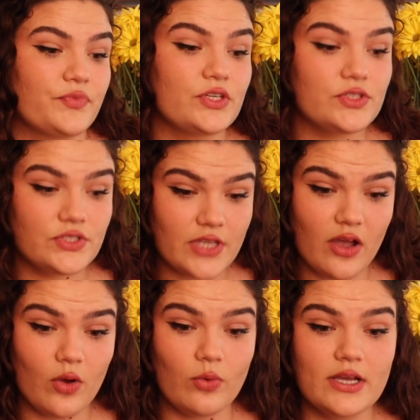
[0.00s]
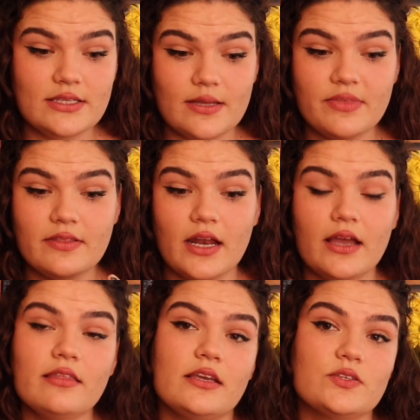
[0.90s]
So something that
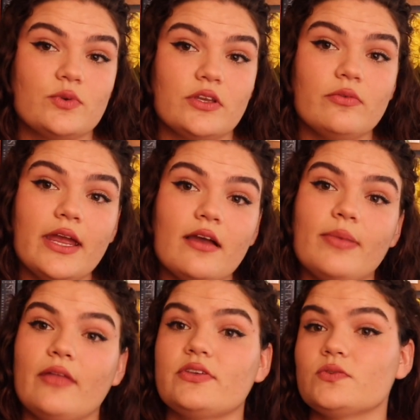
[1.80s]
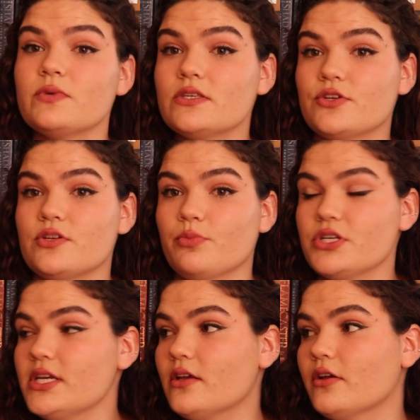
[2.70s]
I think is really great about this research in
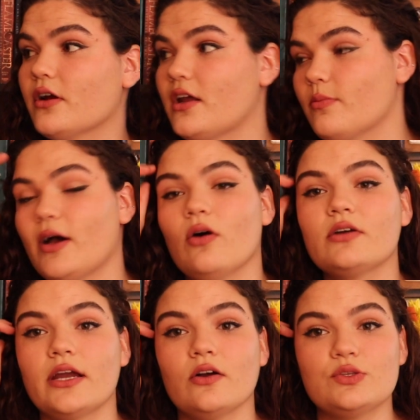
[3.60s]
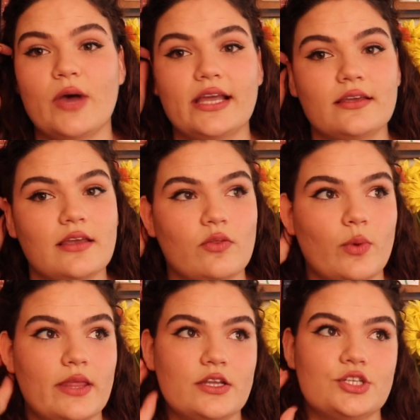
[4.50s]
particular and about Carol Dweck and the
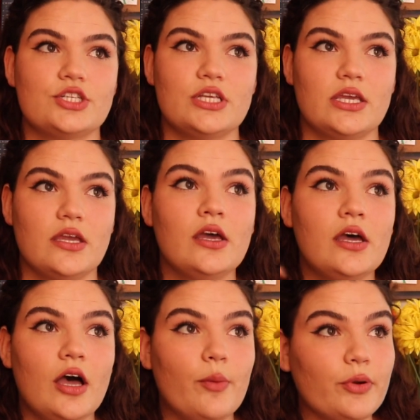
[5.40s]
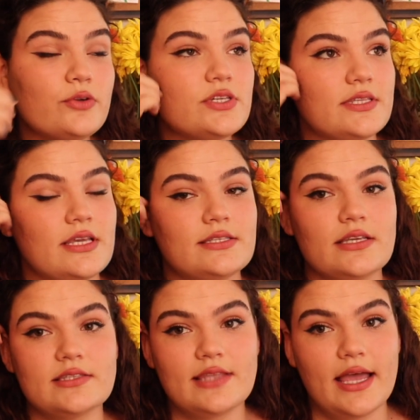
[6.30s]
way that she approaches this
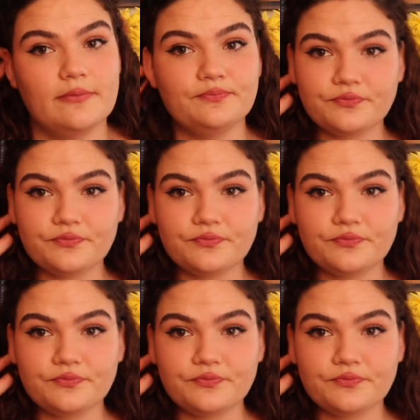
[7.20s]
is that